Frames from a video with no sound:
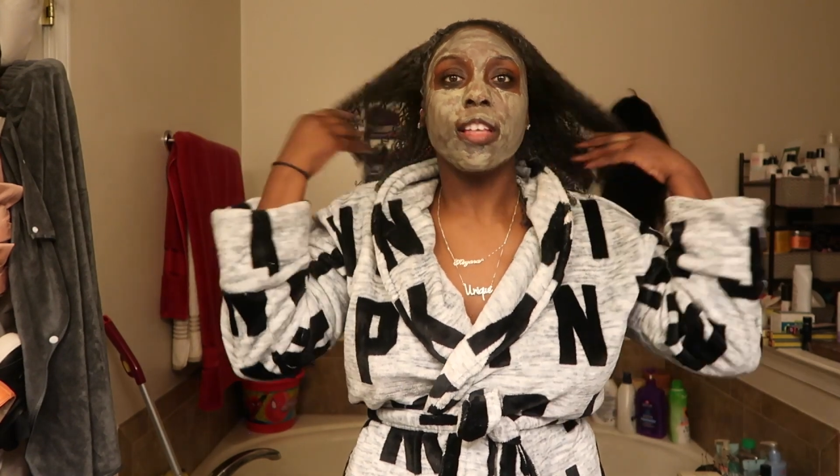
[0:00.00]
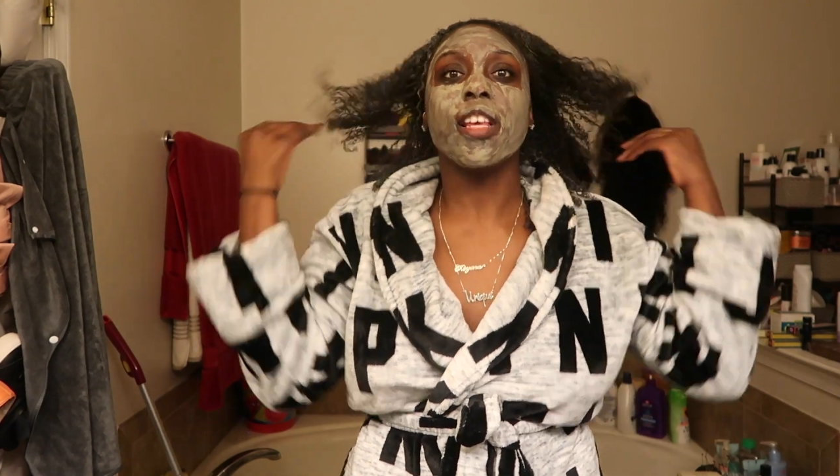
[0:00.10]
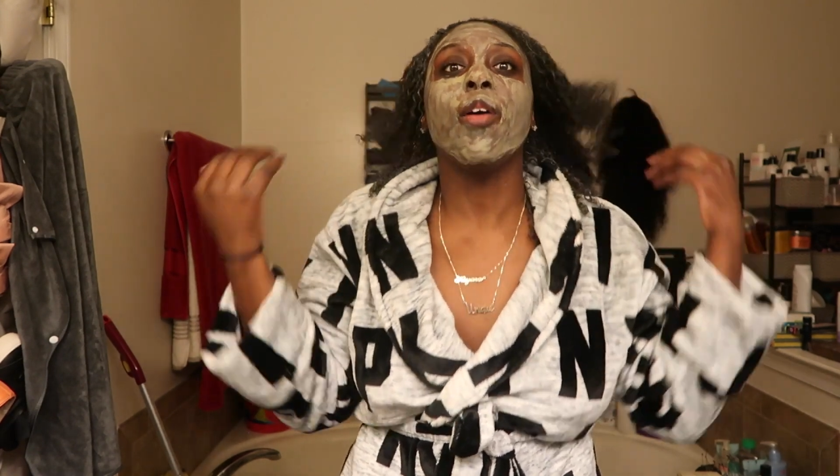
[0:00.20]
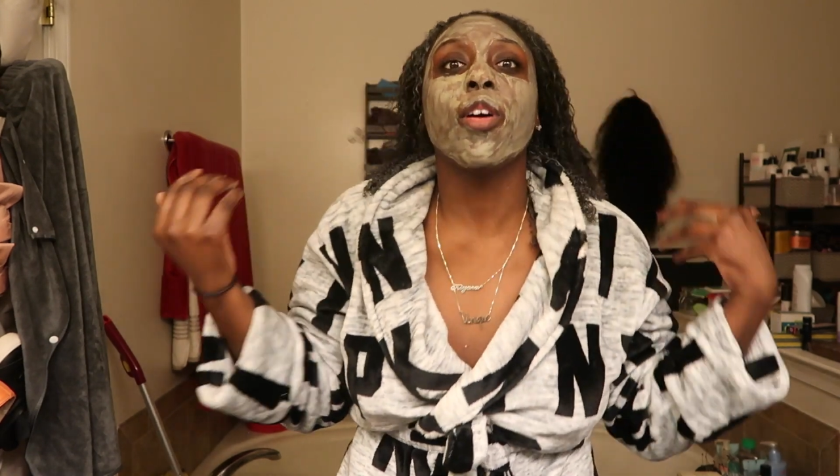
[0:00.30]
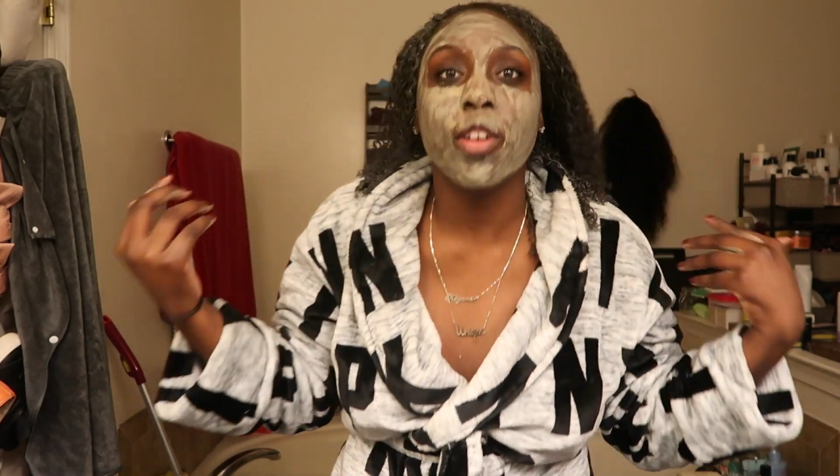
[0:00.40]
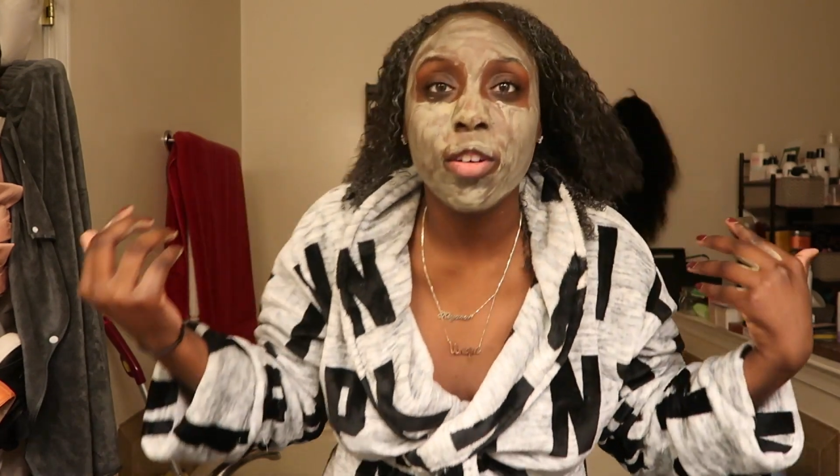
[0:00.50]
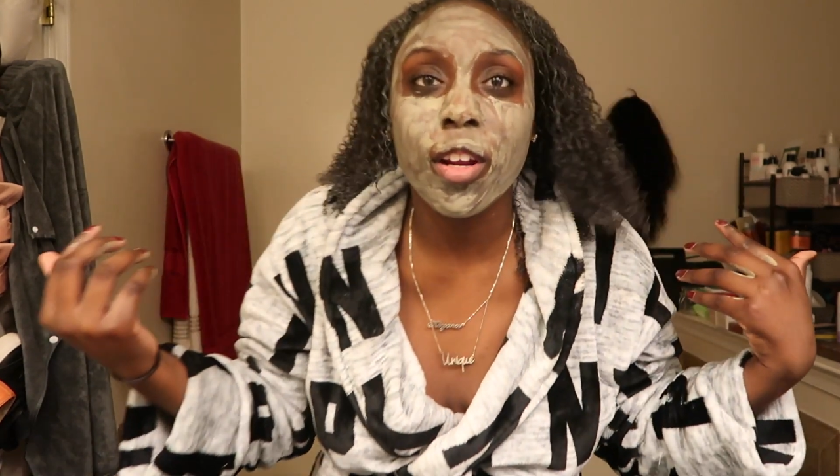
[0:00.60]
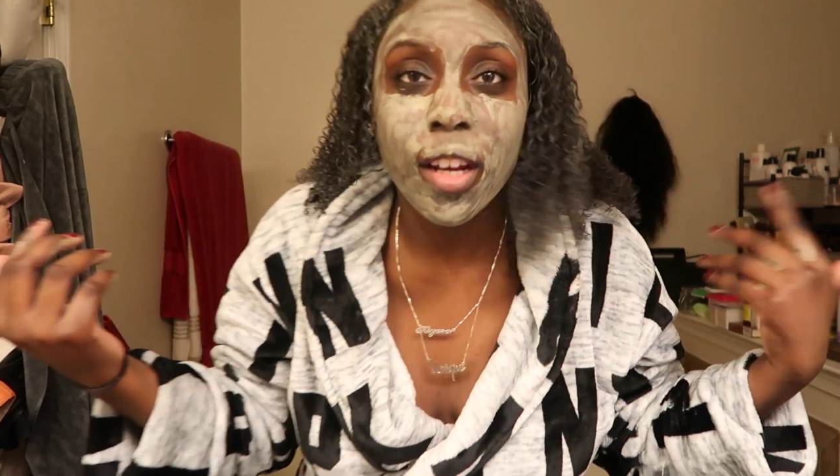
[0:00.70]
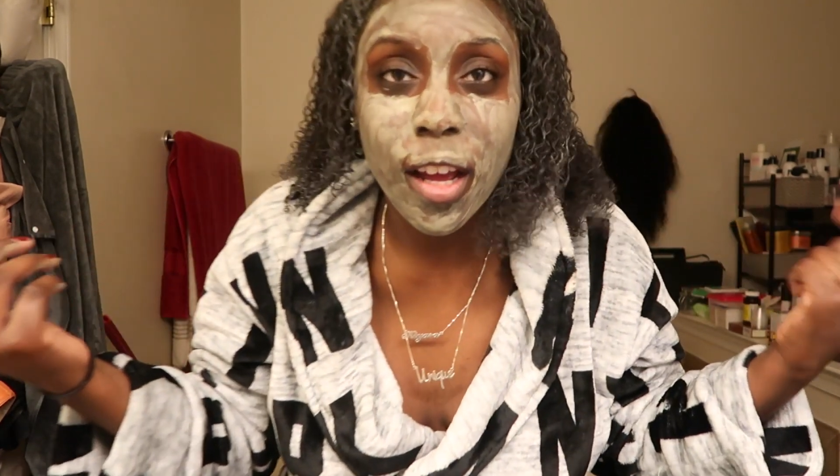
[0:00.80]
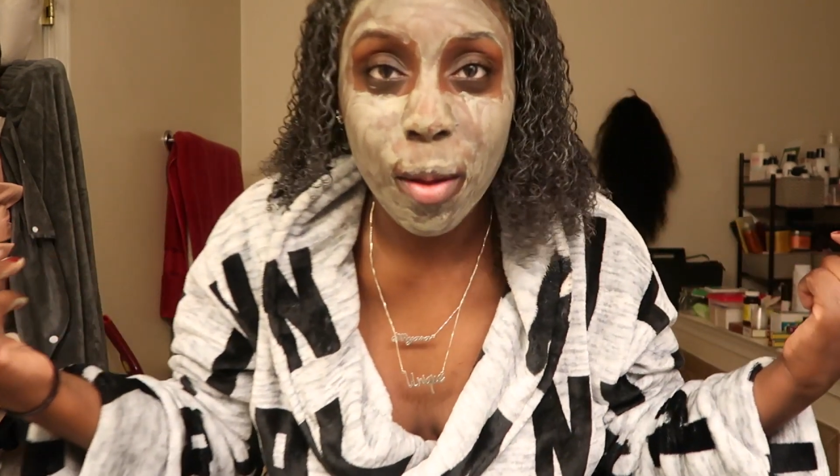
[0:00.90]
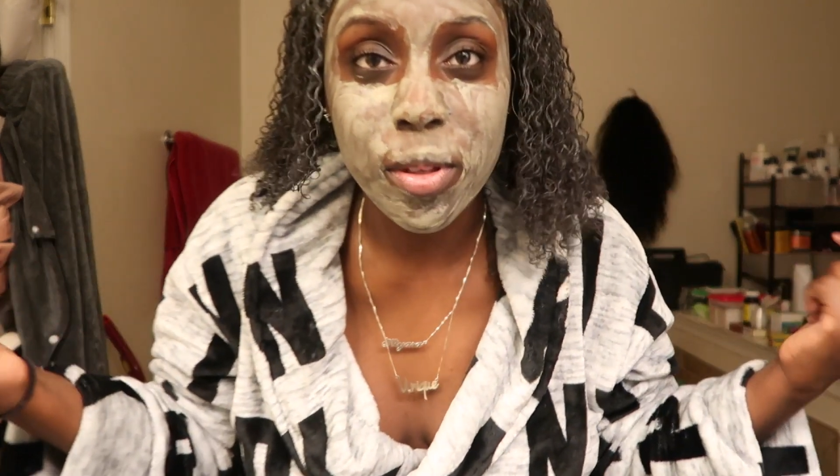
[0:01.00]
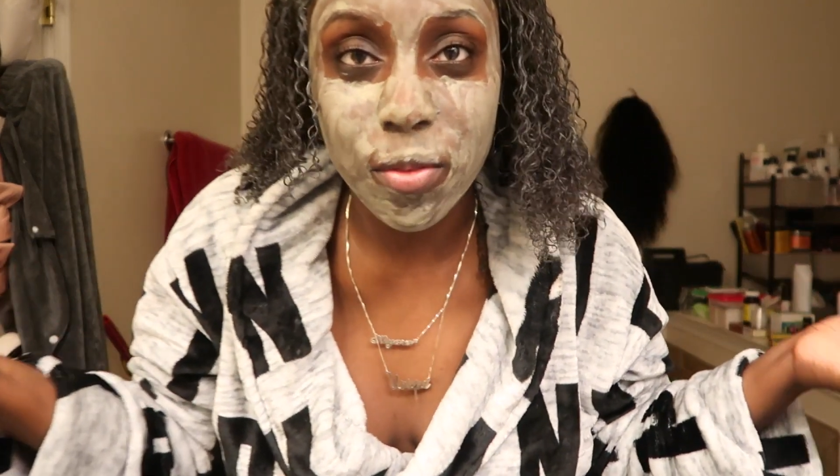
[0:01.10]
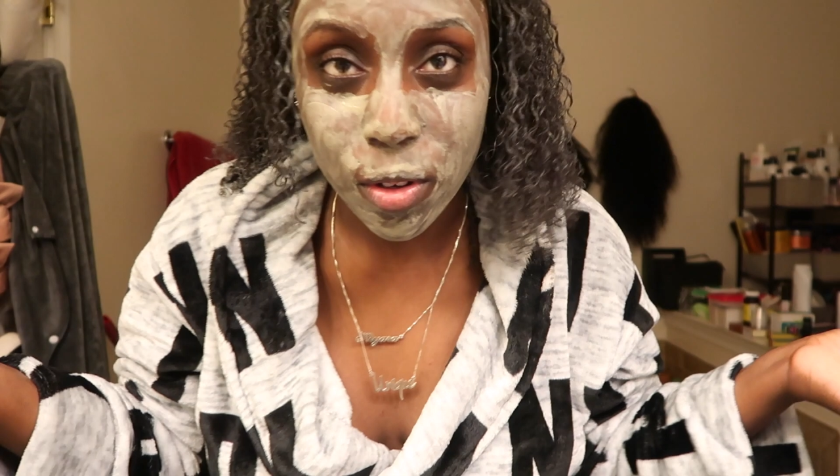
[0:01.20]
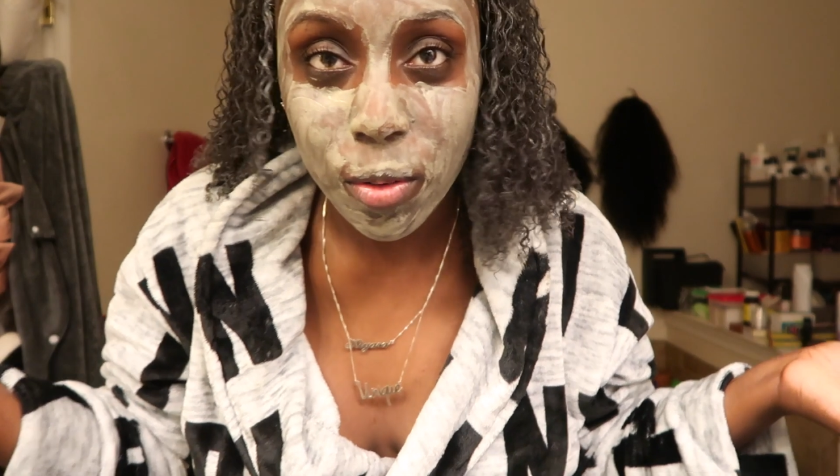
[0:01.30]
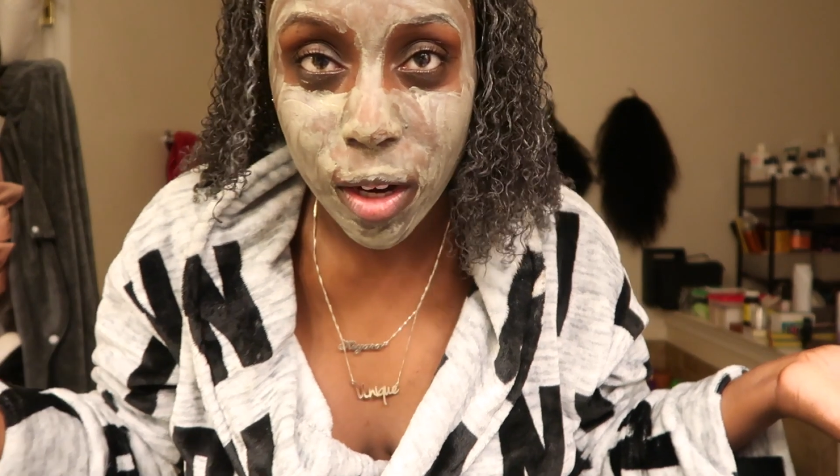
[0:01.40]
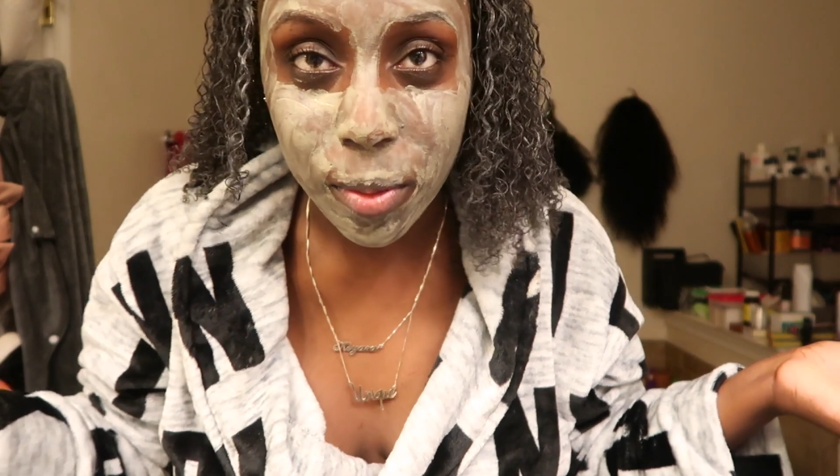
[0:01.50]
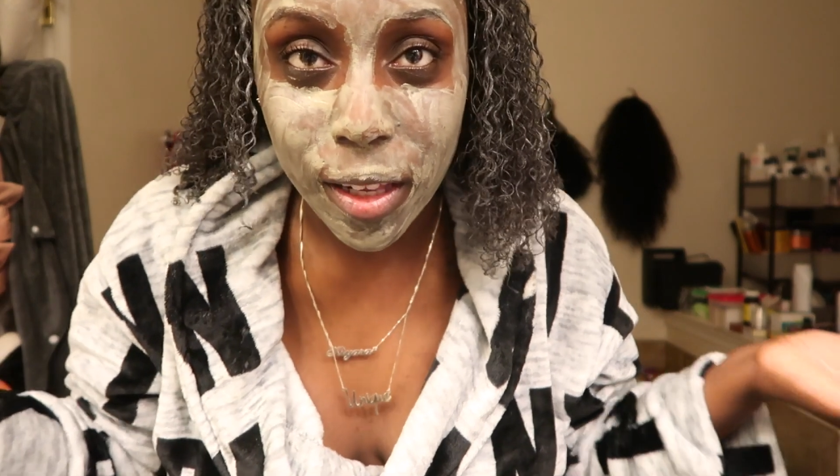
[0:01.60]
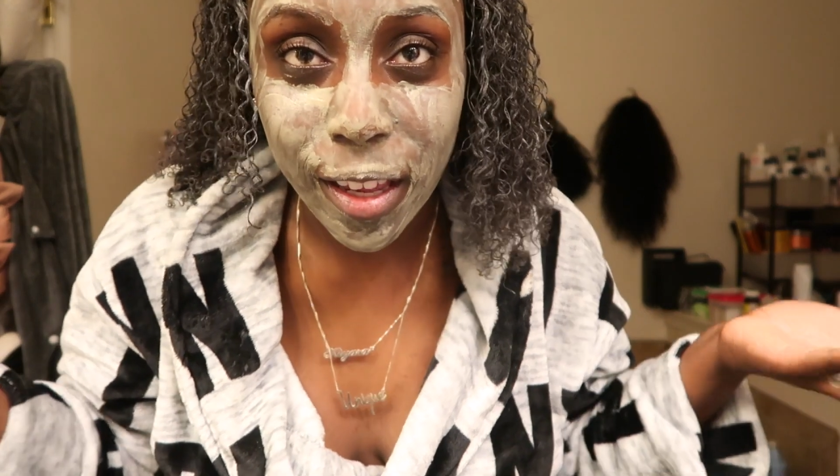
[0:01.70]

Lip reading: Say OKAURRRRT in the comments if you know what I mean,